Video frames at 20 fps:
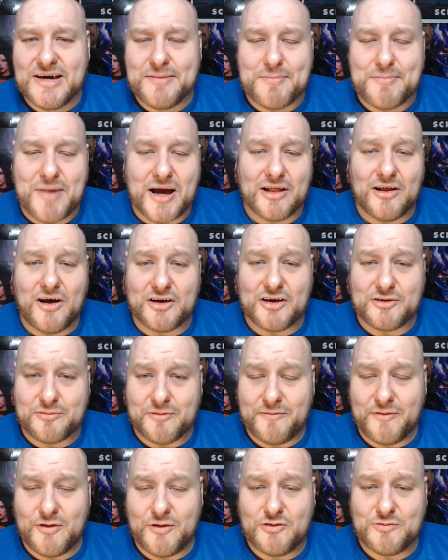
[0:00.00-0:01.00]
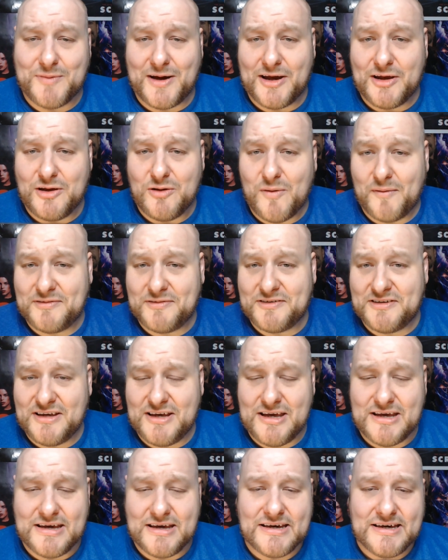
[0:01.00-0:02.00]
my Lost reviews, my
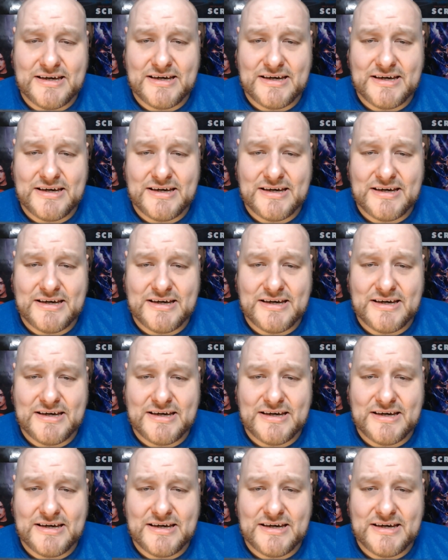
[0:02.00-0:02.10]
UFC